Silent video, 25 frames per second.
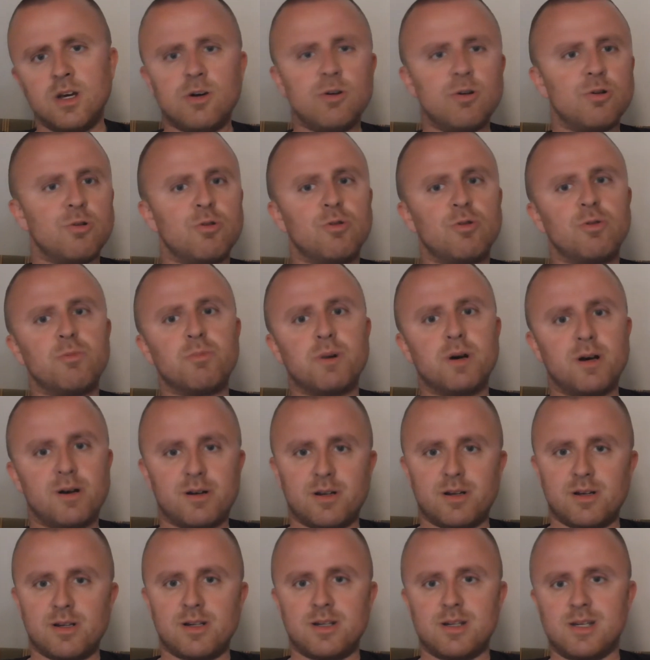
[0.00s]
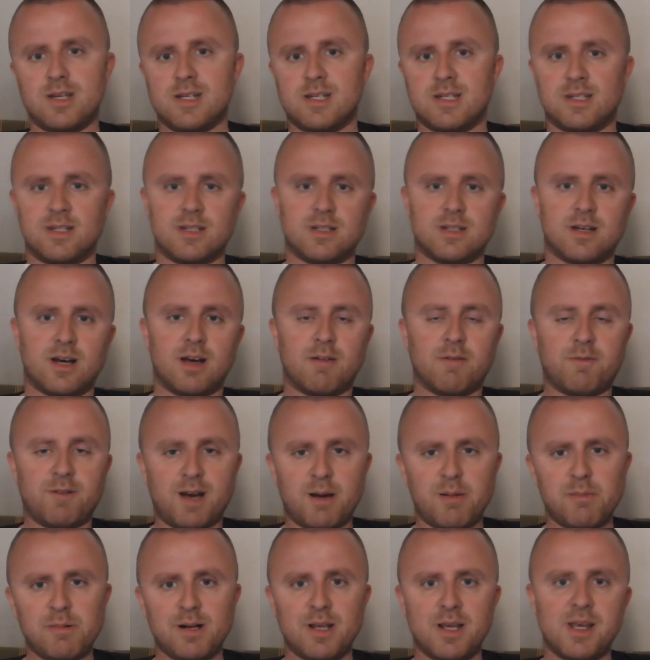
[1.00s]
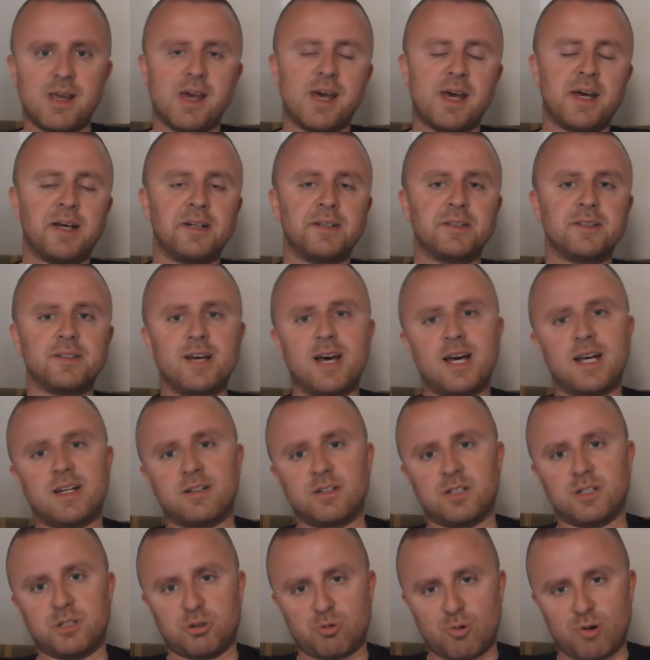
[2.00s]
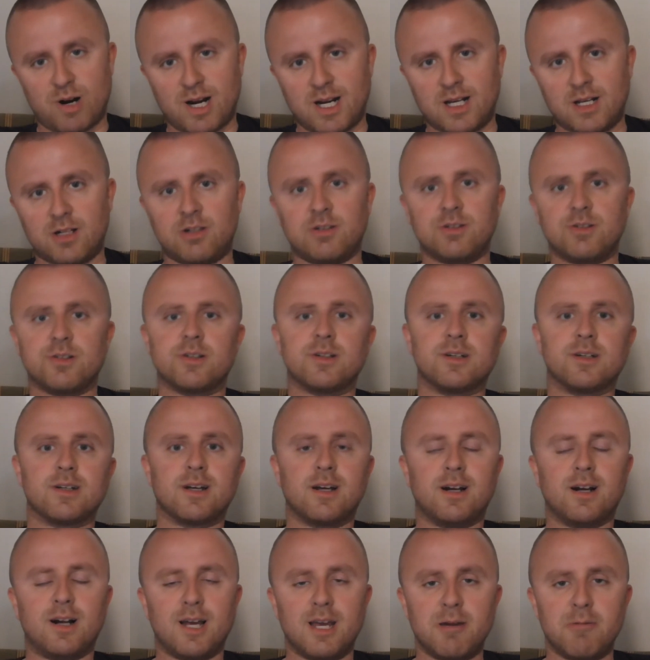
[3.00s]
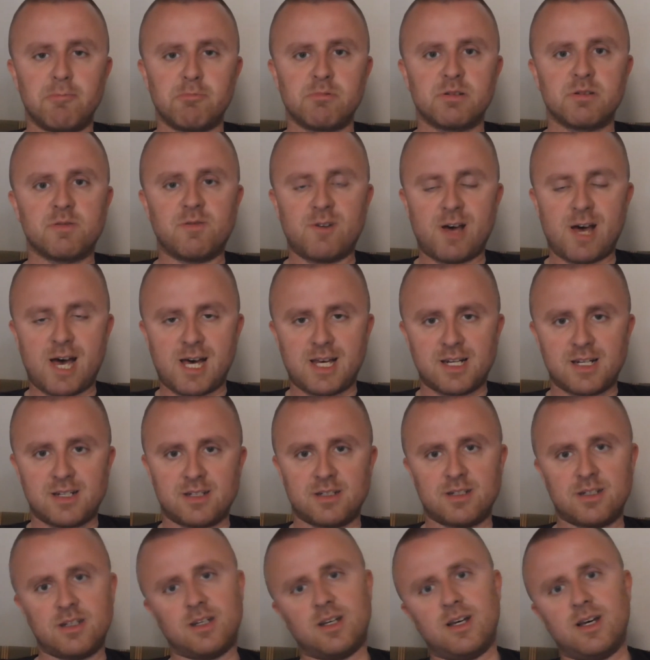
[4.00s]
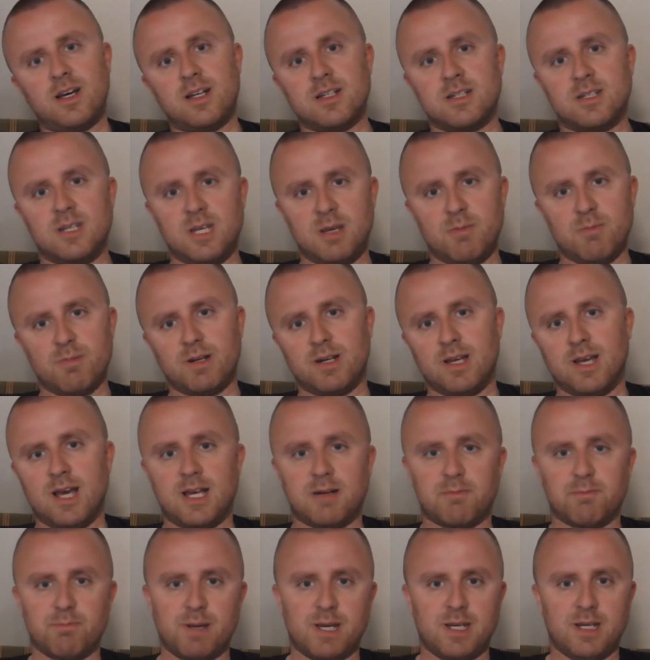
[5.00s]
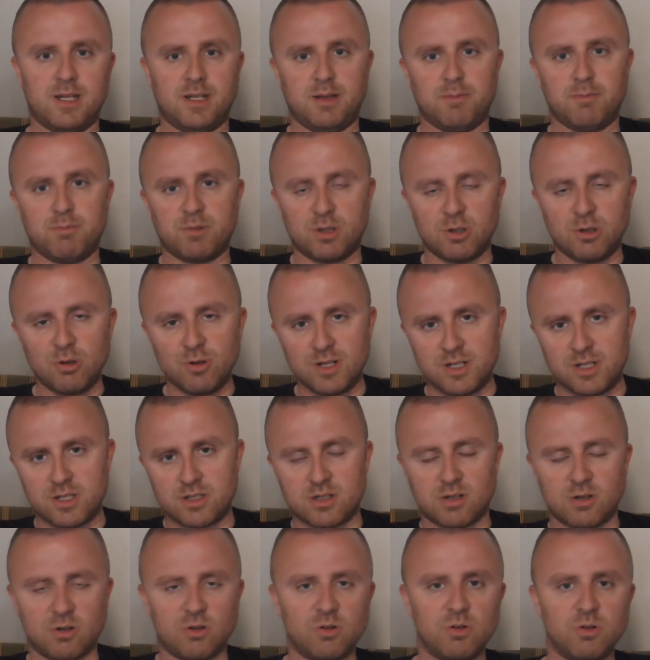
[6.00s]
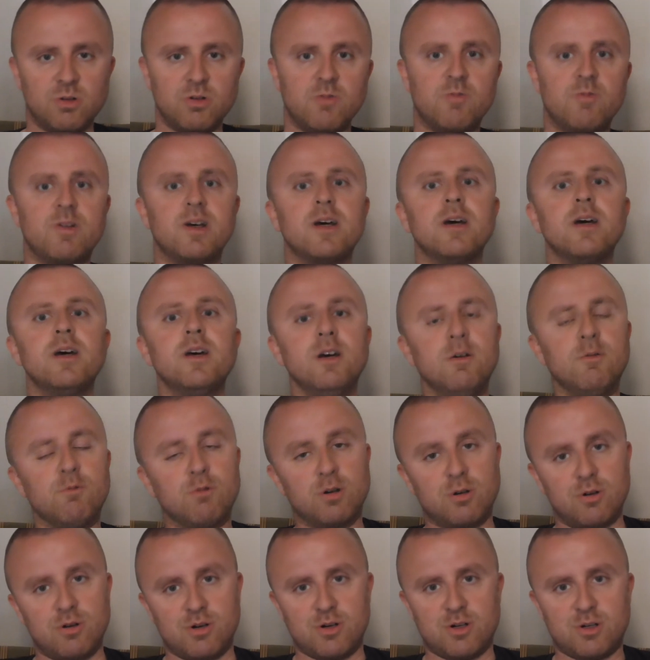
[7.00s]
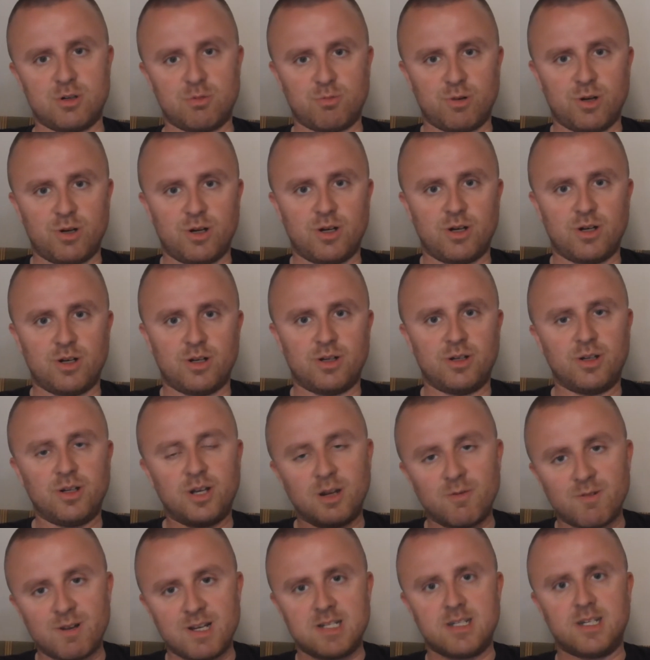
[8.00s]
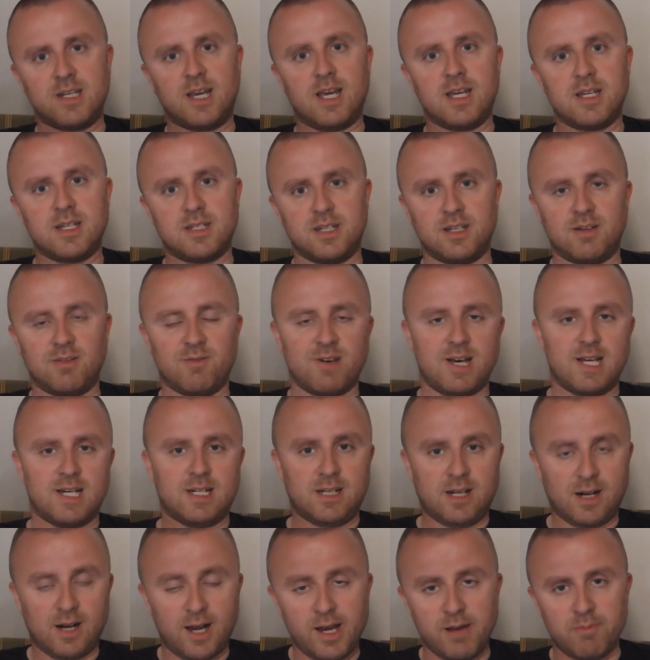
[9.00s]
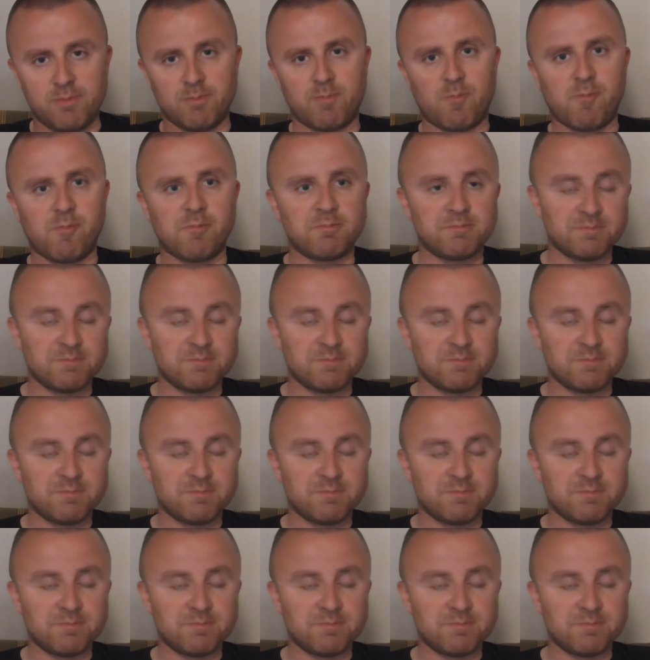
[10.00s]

who murdered his entire family, and at the trial claimed that a demon had made him do it, so the Warrens were investigating that claim.